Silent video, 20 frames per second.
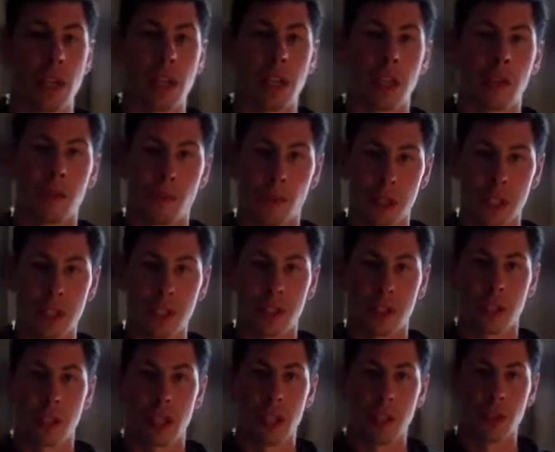they can
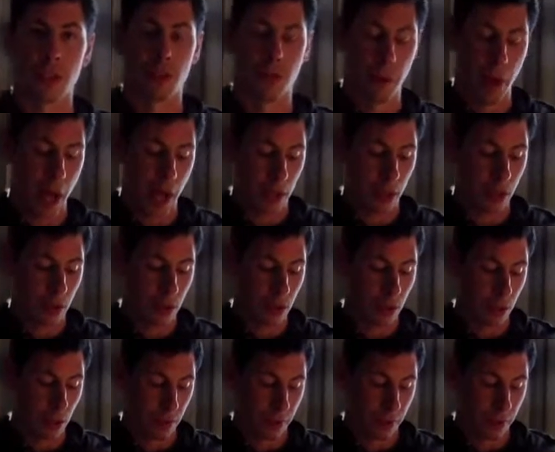reach into the pile